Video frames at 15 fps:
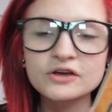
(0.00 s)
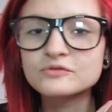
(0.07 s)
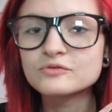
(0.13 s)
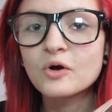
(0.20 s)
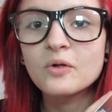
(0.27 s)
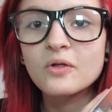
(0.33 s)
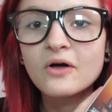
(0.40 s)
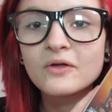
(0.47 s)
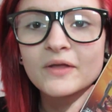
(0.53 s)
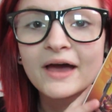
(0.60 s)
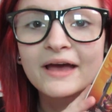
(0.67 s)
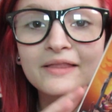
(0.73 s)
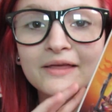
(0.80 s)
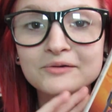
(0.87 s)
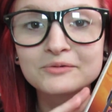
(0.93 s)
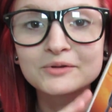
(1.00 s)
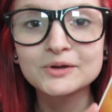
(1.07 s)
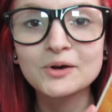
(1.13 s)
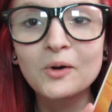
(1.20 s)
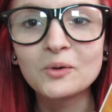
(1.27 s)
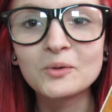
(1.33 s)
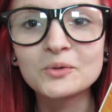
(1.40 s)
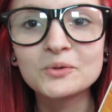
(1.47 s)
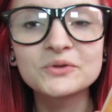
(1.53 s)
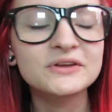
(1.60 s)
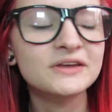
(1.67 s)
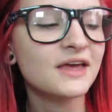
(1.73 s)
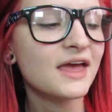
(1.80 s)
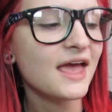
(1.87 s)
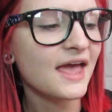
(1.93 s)
and Roll All Night, really old
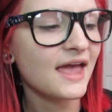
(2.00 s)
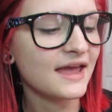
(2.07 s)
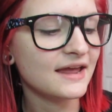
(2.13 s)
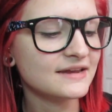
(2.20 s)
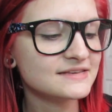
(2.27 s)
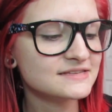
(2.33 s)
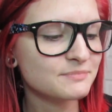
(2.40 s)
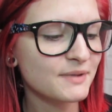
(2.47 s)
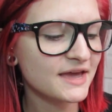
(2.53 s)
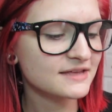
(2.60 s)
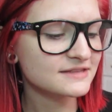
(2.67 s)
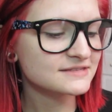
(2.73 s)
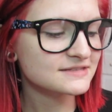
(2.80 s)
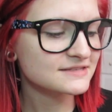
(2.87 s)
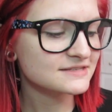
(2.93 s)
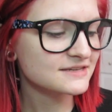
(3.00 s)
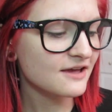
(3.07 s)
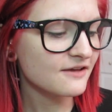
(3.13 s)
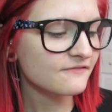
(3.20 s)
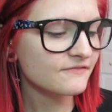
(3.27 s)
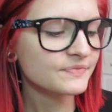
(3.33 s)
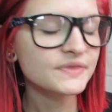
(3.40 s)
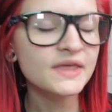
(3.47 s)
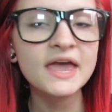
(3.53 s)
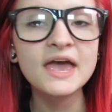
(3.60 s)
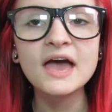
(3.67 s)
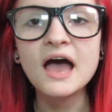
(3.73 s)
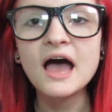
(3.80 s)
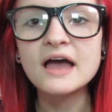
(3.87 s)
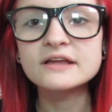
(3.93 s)
80s bands and stuff.
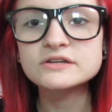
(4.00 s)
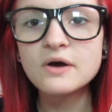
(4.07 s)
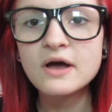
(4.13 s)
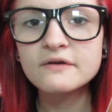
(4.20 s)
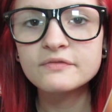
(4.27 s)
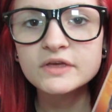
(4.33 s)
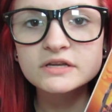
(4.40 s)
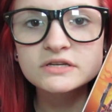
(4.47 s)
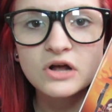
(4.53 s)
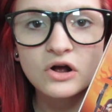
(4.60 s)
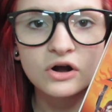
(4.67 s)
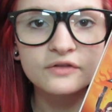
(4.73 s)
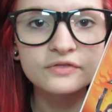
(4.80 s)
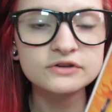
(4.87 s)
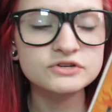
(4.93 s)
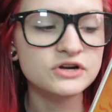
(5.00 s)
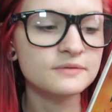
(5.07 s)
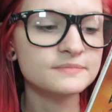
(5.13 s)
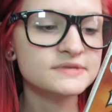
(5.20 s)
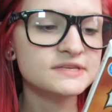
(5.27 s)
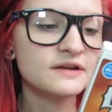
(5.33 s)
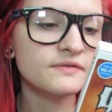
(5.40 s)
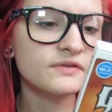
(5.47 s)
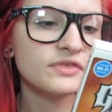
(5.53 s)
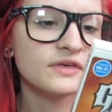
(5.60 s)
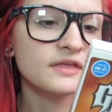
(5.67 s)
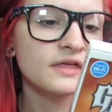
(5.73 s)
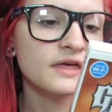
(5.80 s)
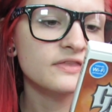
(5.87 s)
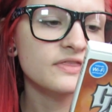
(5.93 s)
I don't have the guitar and the drums and
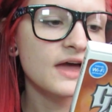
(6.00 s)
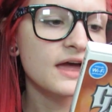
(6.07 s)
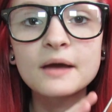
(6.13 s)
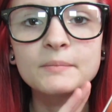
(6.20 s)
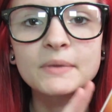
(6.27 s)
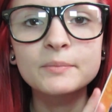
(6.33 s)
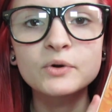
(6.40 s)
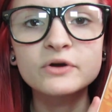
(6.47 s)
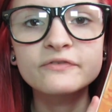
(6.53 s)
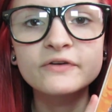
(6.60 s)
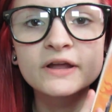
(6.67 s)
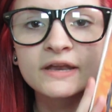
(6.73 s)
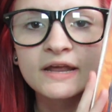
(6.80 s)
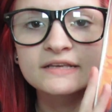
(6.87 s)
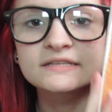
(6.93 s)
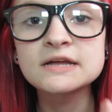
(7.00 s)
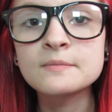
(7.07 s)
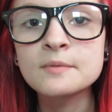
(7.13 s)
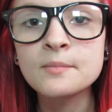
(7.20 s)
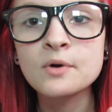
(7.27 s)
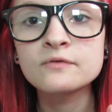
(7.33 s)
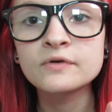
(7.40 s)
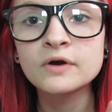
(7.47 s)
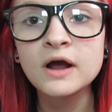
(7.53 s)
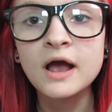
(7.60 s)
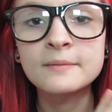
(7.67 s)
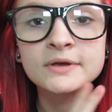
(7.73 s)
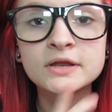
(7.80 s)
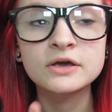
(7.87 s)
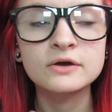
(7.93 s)
everything like that. My boyfriend, next time I'm over,
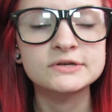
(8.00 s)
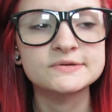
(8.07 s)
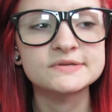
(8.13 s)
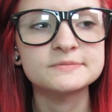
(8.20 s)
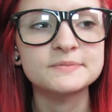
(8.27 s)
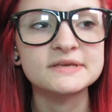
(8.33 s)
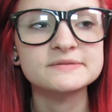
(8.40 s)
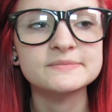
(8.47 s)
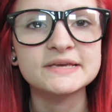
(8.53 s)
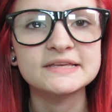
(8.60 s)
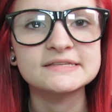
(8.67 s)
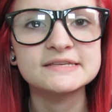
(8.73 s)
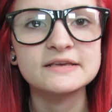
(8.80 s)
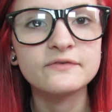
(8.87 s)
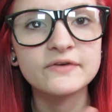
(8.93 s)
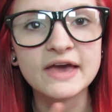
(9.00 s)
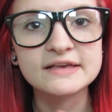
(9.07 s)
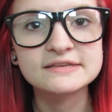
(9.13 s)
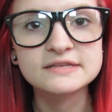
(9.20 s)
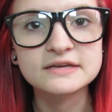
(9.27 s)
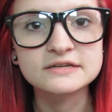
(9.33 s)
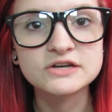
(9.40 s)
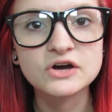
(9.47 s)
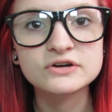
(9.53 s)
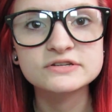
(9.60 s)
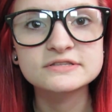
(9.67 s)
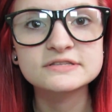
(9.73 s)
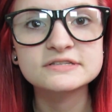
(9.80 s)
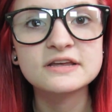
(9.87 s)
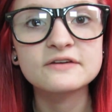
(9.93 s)
I'm going to go to his basement and see if he has the
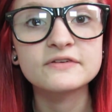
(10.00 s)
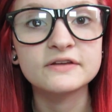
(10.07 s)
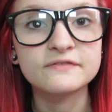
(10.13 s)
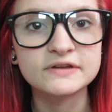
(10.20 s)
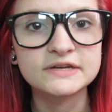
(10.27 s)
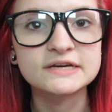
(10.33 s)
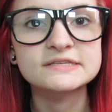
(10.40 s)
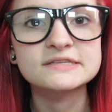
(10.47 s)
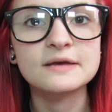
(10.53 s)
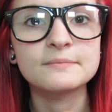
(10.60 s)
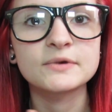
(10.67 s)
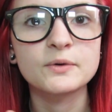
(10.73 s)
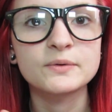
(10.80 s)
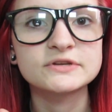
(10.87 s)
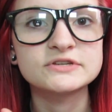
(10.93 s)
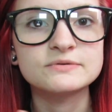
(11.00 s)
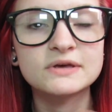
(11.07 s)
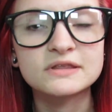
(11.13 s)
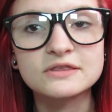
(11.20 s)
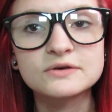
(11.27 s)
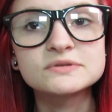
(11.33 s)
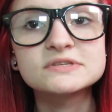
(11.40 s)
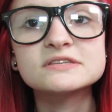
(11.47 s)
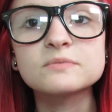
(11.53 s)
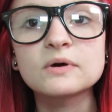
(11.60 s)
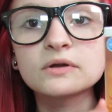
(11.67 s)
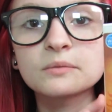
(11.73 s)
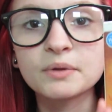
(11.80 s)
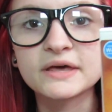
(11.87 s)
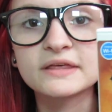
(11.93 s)
guitars and stuff, and if he does, I'm going to get those as
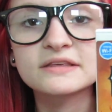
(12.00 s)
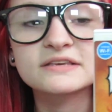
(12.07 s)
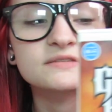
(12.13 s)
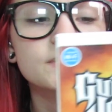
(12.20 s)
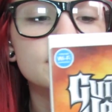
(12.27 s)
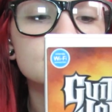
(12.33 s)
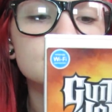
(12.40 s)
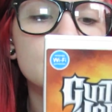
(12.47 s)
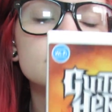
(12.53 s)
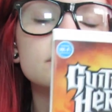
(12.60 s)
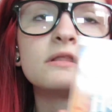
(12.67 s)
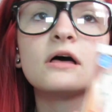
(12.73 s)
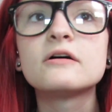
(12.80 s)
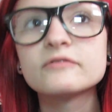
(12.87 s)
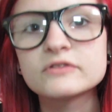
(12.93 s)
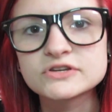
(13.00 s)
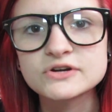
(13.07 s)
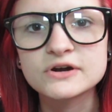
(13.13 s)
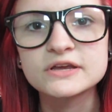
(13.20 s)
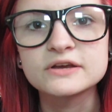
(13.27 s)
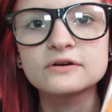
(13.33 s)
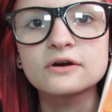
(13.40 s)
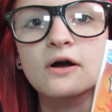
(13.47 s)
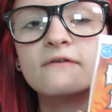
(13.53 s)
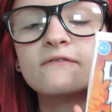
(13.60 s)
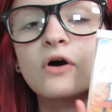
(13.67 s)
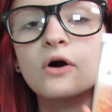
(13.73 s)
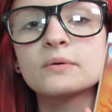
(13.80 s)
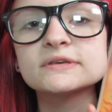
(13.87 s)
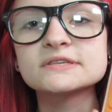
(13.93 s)
well to play this because I love Guitar Hero.
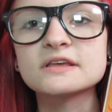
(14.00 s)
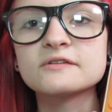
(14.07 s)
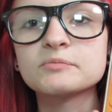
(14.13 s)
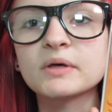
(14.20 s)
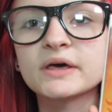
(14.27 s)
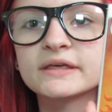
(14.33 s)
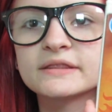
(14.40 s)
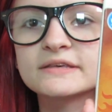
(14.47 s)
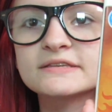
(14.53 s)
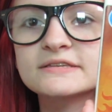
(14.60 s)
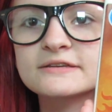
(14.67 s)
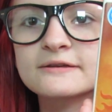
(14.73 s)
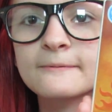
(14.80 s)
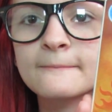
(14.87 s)
I've always loved playing this.